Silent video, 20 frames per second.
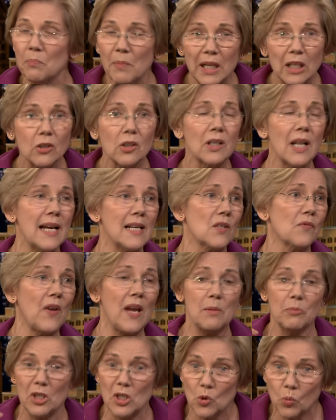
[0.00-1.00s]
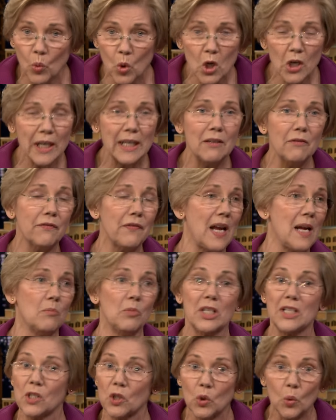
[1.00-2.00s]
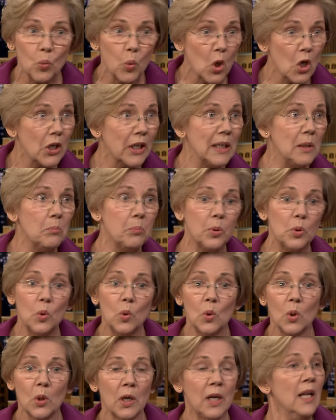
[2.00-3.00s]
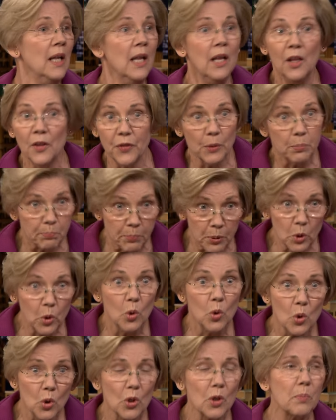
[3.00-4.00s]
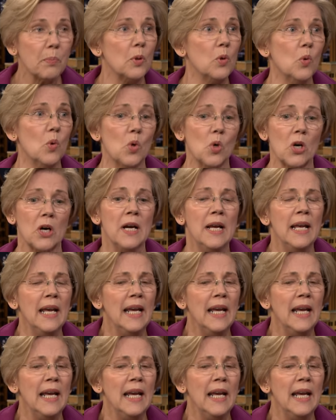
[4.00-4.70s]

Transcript: middle class families, working families, the working poor, the poor poor.